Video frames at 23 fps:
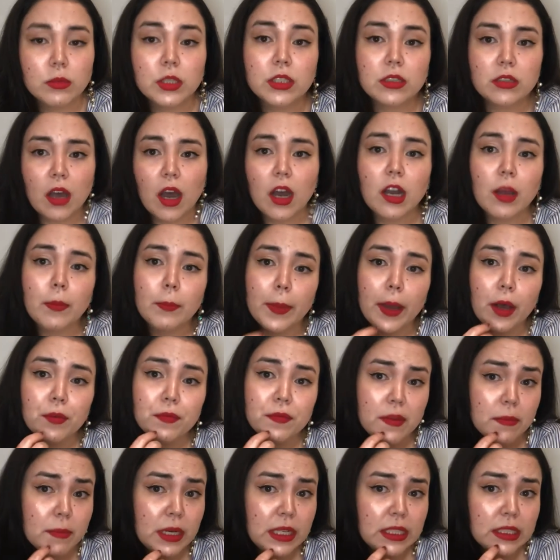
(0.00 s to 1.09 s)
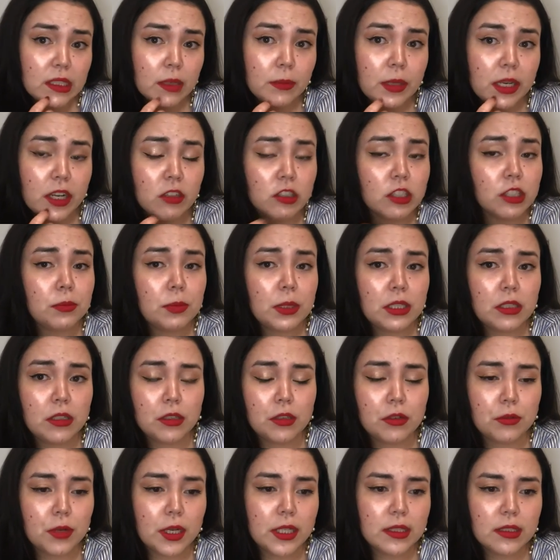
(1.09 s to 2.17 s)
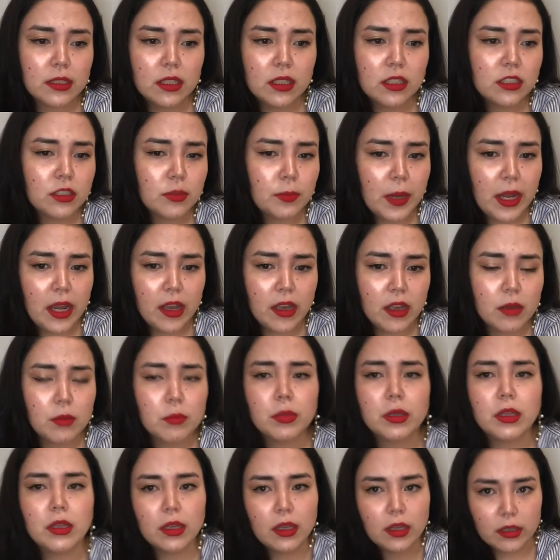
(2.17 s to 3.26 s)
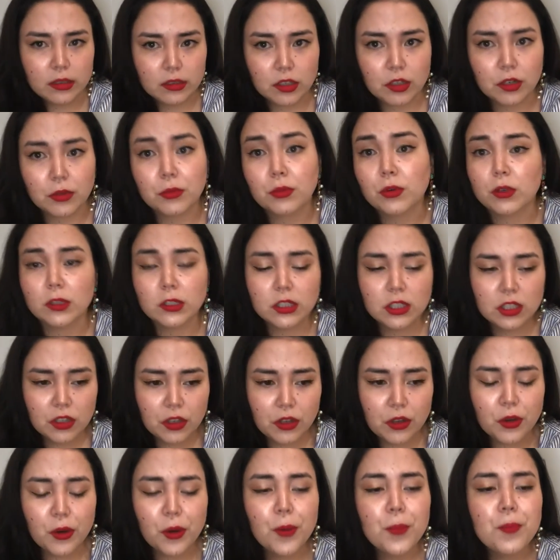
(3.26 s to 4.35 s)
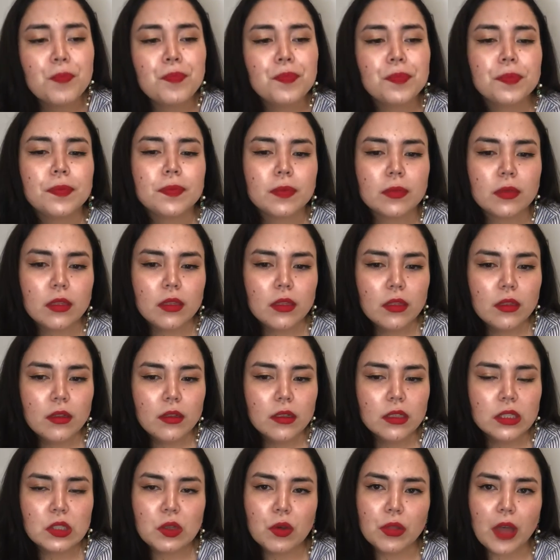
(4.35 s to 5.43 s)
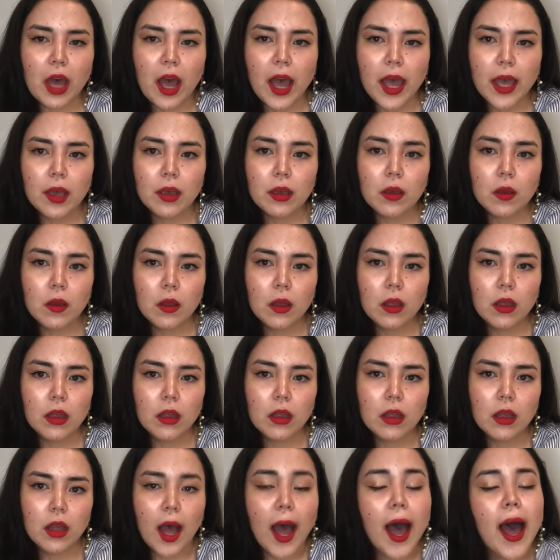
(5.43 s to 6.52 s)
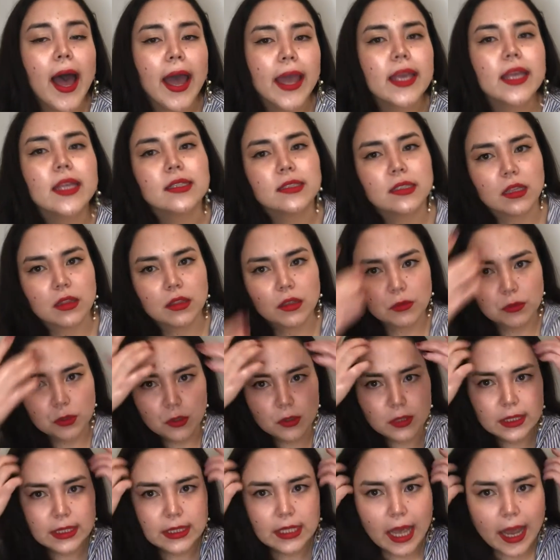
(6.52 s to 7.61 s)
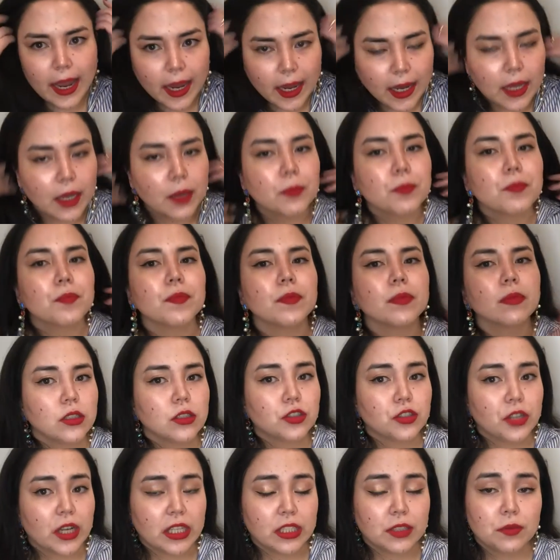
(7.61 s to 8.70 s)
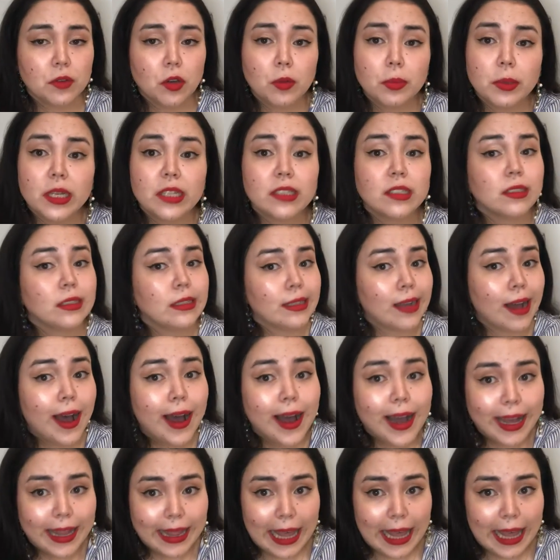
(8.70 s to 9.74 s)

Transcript: to talk about feminism and LGBTQ rights in Japan, but like outside of world too, so that I can set the rules saying transphobia is not